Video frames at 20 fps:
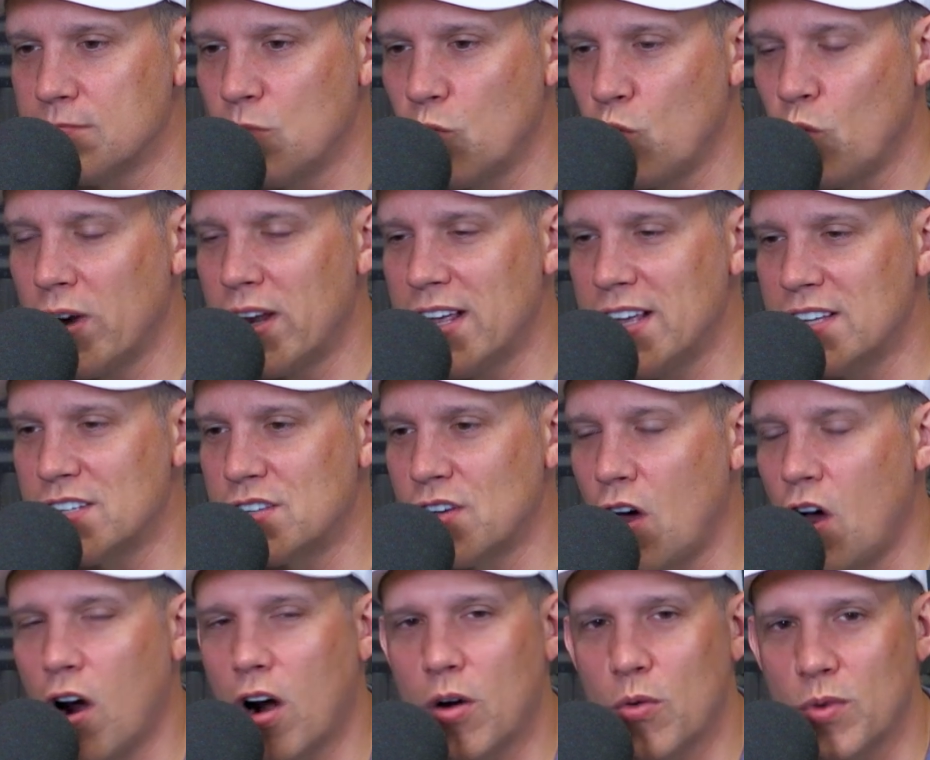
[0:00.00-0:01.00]
what his
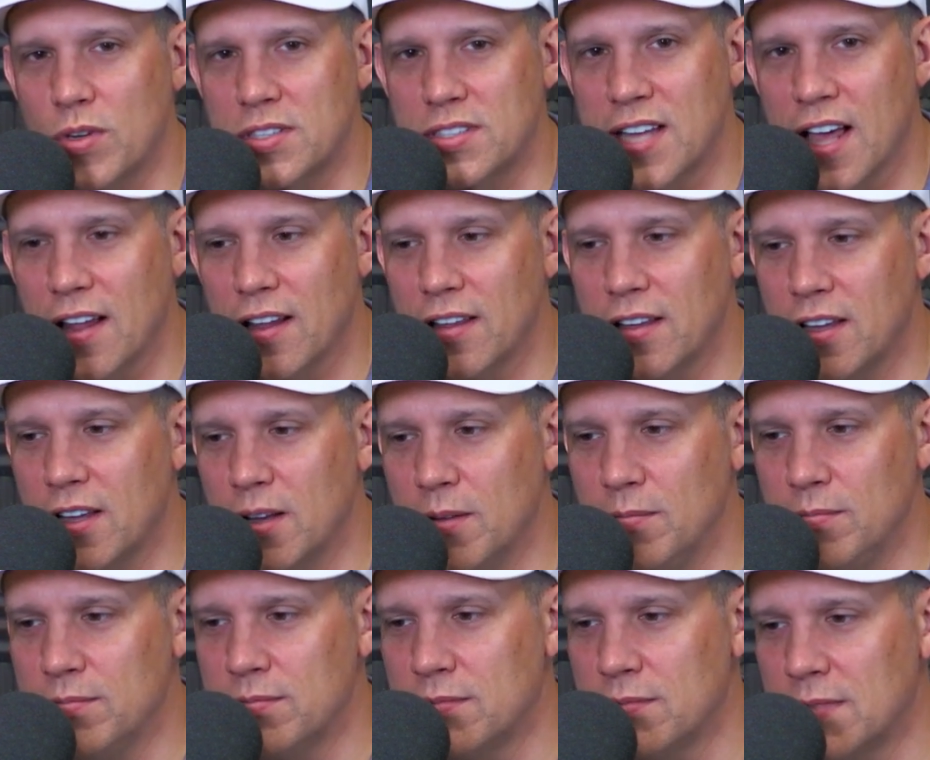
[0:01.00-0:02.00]
heart was telling
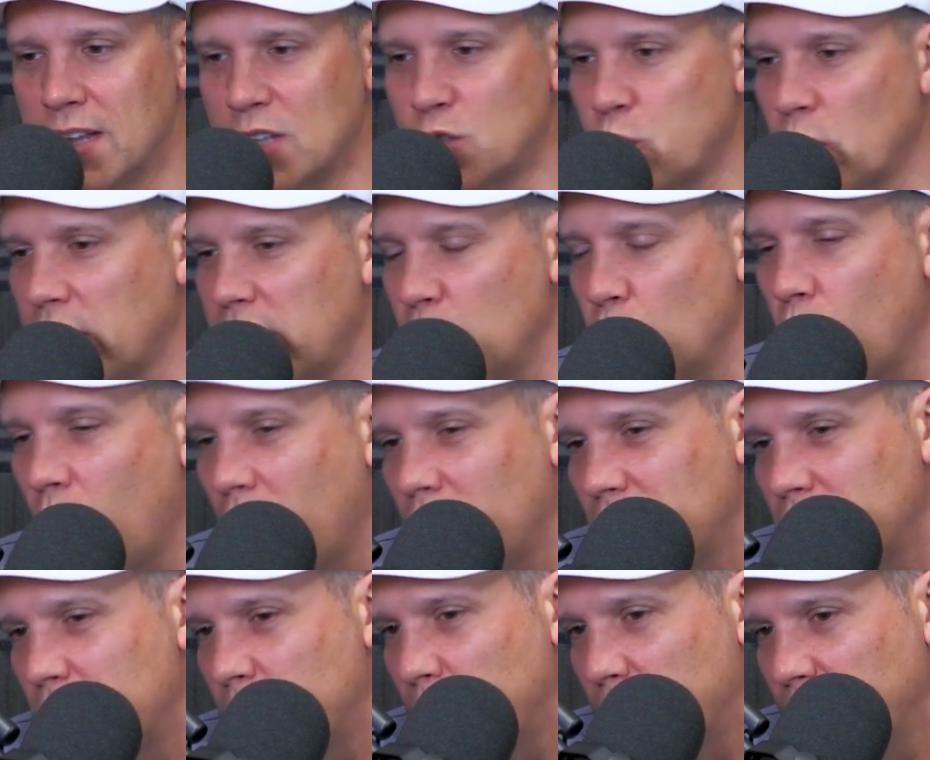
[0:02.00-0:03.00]
him. That's where he
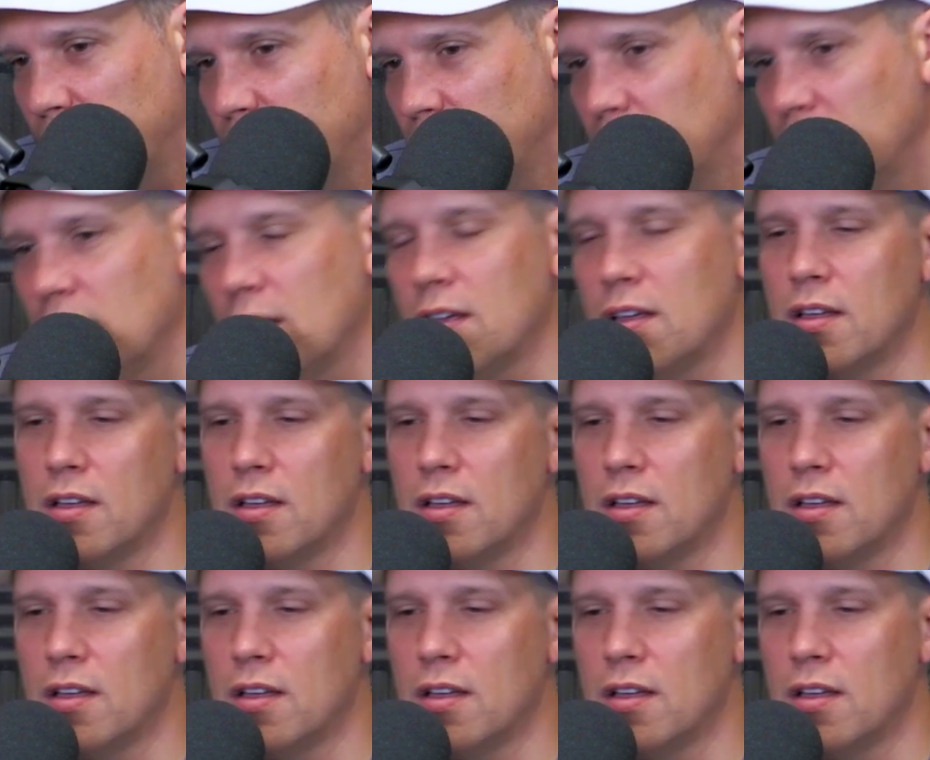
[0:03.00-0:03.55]
wanted to be.